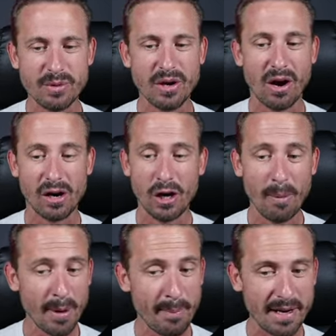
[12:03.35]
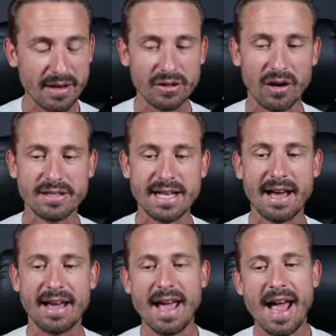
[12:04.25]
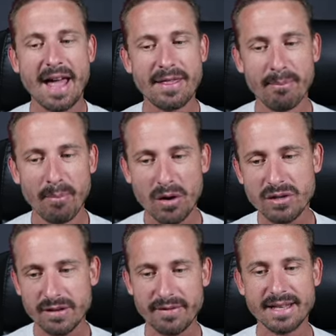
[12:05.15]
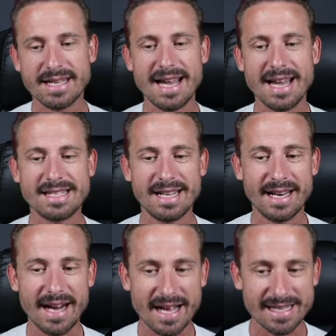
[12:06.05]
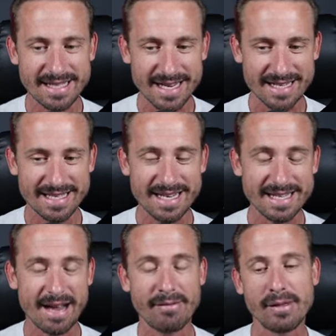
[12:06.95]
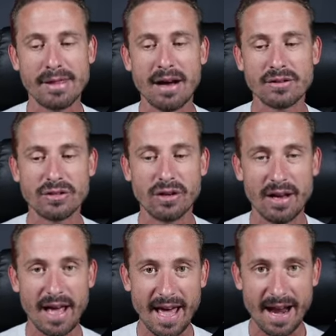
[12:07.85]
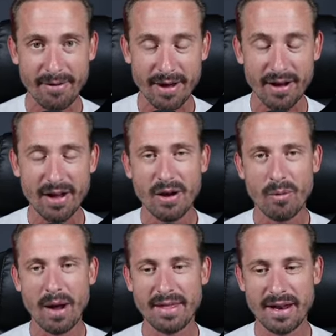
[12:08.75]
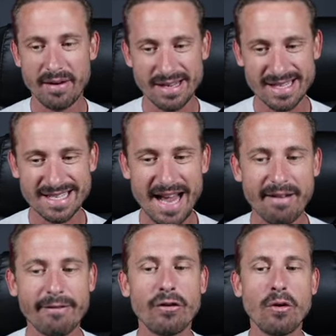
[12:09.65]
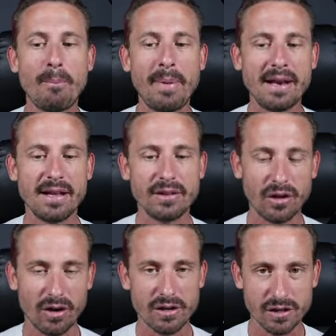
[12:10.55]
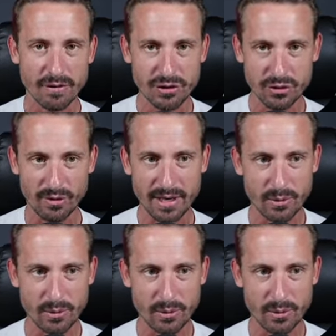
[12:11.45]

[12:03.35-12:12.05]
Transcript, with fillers: We got a couple of billion dollars there, and the most of it is sitting at $67,000 area, where there is several billion dollars of short